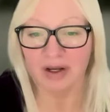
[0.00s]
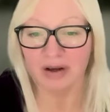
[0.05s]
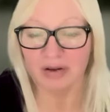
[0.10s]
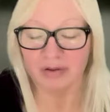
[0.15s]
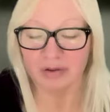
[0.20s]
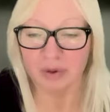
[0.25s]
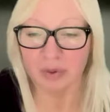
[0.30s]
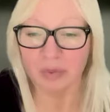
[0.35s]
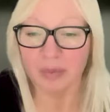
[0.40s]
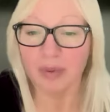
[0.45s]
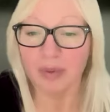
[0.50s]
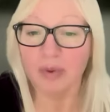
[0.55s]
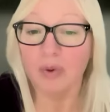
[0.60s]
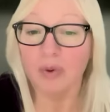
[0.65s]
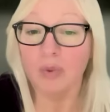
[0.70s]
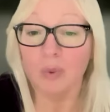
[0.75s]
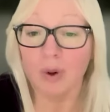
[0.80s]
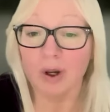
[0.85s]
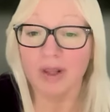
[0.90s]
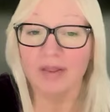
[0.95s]
If you remember
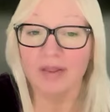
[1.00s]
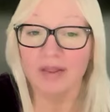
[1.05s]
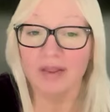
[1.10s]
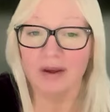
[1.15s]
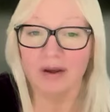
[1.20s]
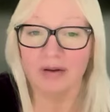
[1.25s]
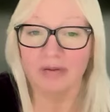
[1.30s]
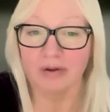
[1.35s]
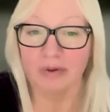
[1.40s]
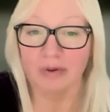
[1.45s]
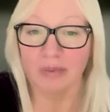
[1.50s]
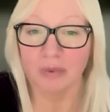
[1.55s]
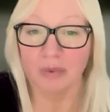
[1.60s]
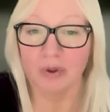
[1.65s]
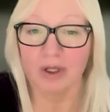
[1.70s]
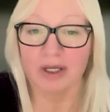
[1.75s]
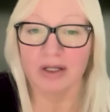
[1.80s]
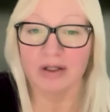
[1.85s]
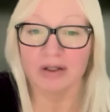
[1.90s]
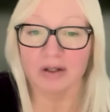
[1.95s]
one thing from
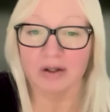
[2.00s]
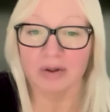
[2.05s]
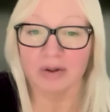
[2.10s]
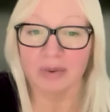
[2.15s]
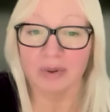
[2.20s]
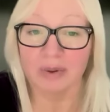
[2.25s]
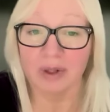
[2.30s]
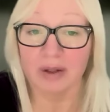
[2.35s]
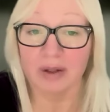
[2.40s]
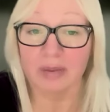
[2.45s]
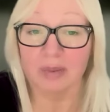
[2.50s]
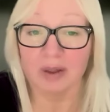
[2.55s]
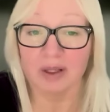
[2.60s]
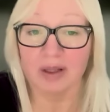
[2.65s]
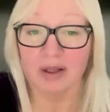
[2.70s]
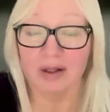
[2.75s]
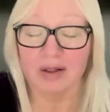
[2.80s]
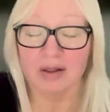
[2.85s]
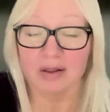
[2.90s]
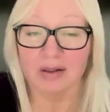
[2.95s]
week 2, let it be
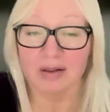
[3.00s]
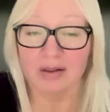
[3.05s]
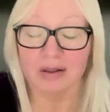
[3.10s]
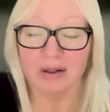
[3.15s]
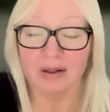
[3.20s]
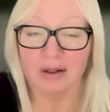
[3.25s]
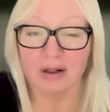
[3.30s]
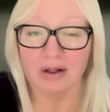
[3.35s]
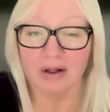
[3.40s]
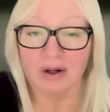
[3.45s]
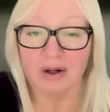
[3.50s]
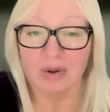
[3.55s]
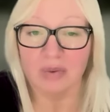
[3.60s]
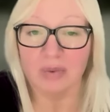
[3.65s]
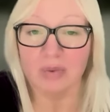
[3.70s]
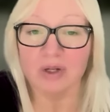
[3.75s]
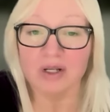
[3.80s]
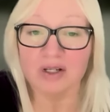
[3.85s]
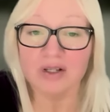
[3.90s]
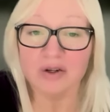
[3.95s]
this.
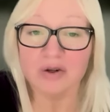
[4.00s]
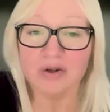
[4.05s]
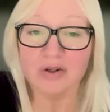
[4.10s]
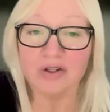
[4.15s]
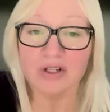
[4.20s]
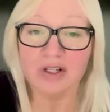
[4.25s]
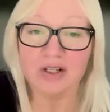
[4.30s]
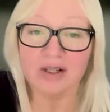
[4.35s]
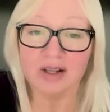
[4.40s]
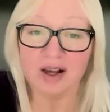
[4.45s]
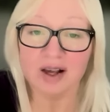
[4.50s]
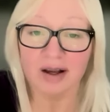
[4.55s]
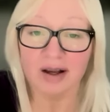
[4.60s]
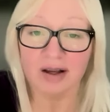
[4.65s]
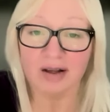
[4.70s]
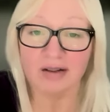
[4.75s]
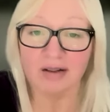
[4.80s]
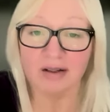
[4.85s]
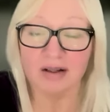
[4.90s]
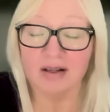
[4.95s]
Research
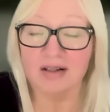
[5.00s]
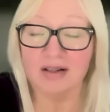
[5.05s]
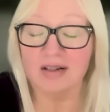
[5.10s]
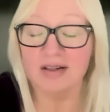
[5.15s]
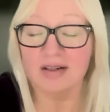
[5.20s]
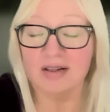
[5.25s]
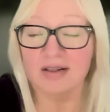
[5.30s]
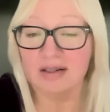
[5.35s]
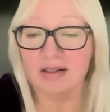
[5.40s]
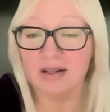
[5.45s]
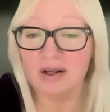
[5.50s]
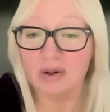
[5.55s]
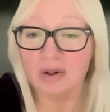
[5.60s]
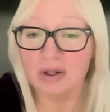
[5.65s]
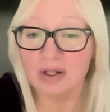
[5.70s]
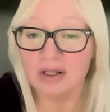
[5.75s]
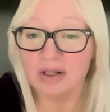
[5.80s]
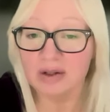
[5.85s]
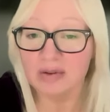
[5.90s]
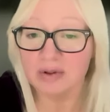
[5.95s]
design is a
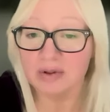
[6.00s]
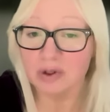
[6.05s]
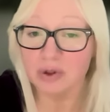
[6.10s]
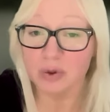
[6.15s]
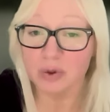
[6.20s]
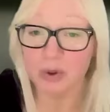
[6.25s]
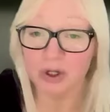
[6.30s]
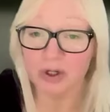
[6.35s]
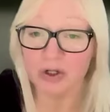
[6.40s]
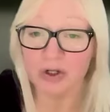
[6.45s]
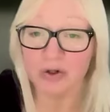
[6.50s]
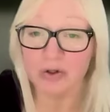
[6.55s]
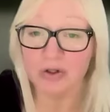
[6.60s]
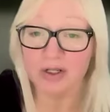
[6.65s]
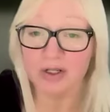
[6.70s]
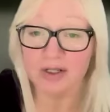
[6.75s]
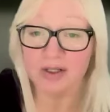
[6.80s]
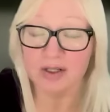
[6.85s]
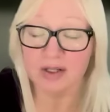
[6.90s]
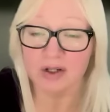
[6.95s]
series of structured
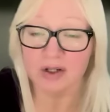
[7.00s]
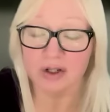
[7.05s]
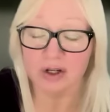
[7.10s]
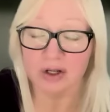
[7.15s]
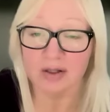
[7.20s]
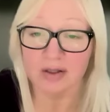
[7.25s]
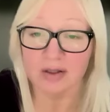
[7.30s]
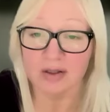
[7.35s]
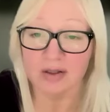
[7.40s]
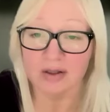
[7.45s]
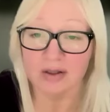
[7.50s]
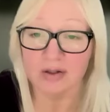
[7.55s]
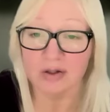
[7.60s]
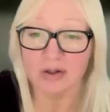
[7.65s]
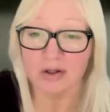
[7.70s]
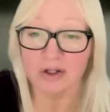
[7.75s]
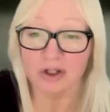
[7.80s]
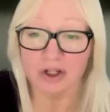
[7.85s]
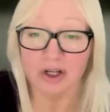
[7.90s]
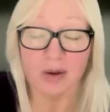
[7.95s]
decisions
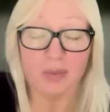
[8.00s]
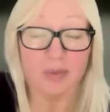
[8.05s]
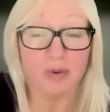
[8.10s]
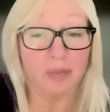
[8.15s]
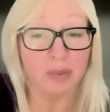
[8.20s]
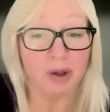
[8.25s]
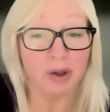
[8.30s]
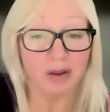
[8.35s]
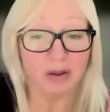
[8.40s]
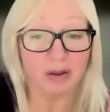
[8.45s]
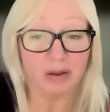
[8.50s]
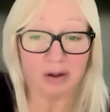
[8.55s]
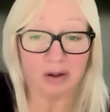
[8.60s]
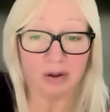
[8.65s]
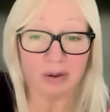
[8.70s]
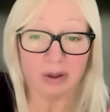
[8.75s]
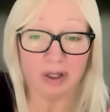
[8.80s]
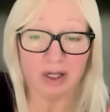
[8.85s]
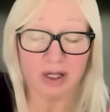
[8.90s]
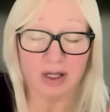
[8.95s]
shaped by
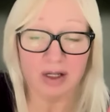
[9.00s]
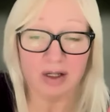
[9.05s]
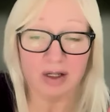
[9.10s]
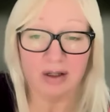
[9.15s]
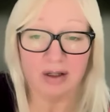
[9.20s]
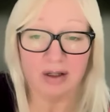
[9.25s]
theory,